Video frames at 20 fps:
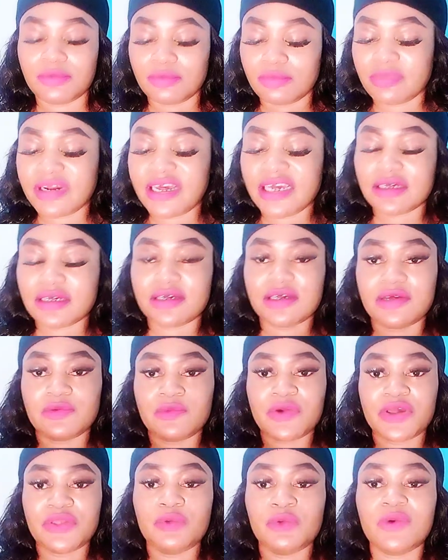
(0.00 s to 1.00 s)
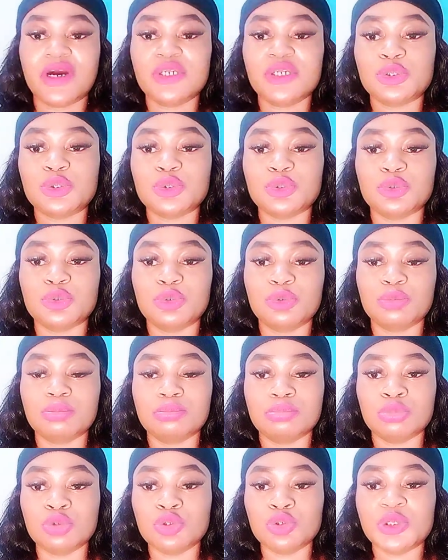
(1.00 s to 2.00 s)
like, when you want to
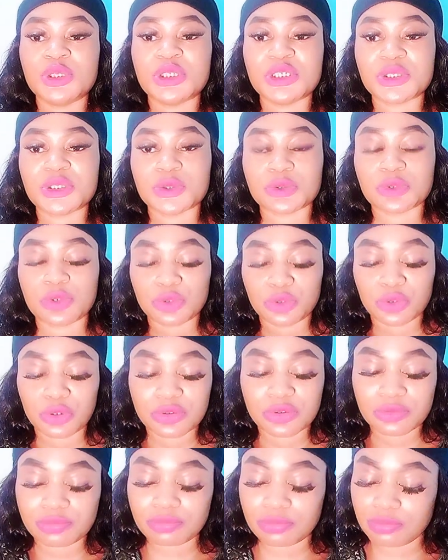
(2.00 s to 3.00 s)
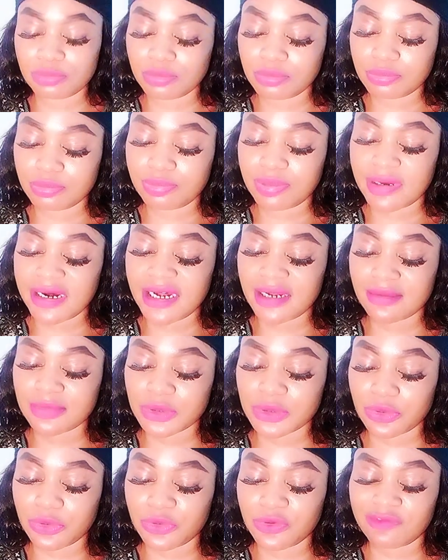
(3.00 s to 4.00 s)
use it on your
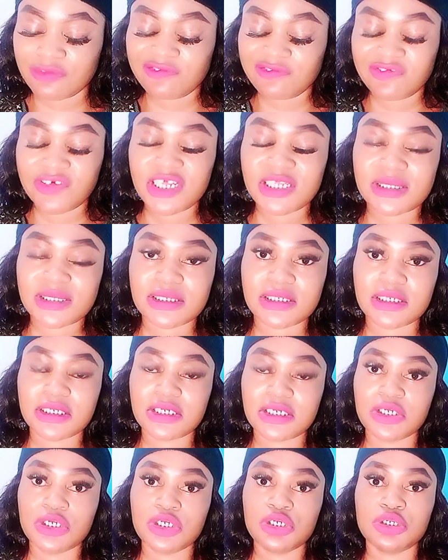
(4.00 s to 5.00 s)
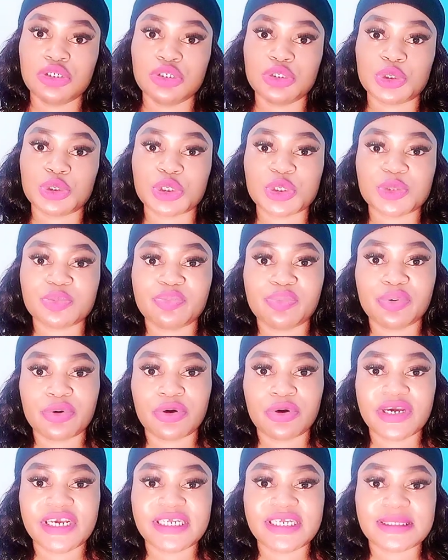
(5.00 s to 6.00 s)
palms or your feet, just
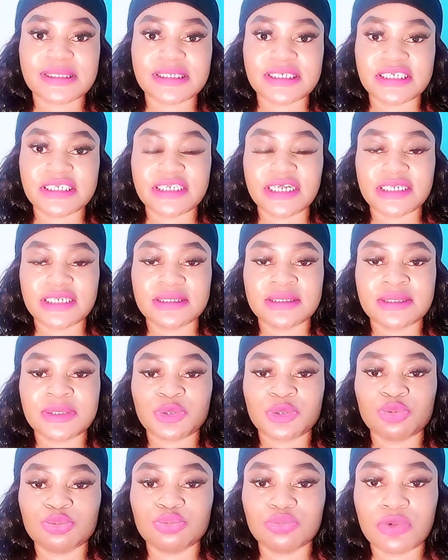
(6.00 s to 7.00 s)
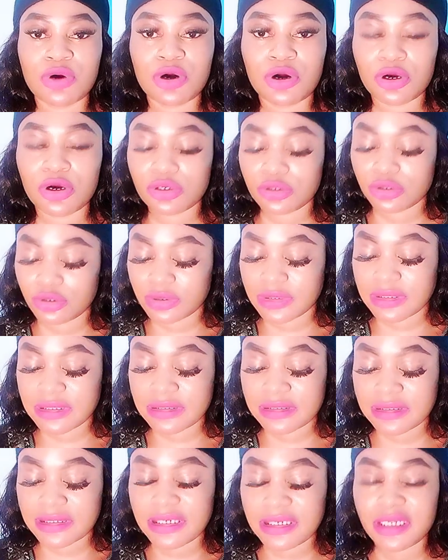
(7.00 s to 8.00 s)
pour it in a small
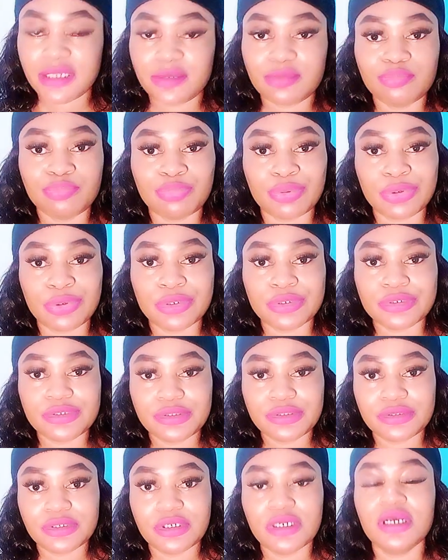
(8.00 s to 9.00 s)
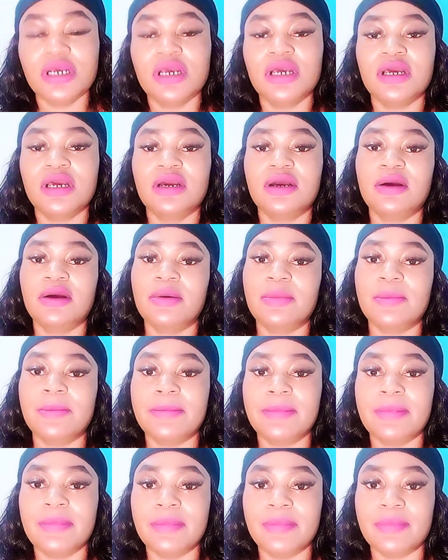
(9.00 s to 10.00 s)
clean bowl.
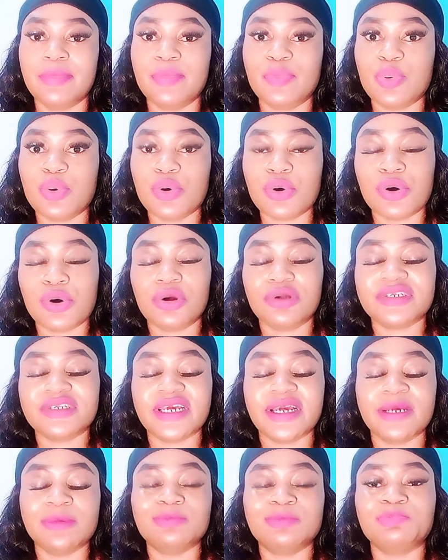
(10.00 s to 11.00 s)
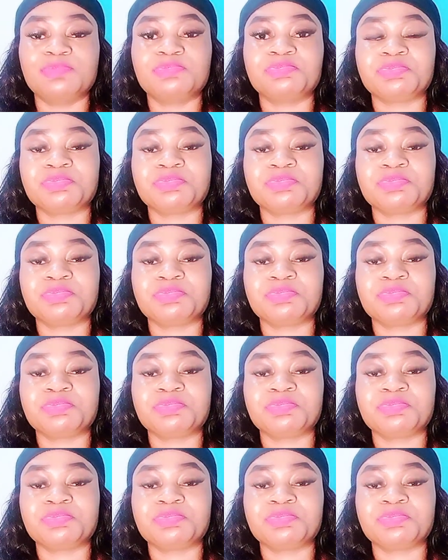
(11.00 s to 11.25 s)
Pour the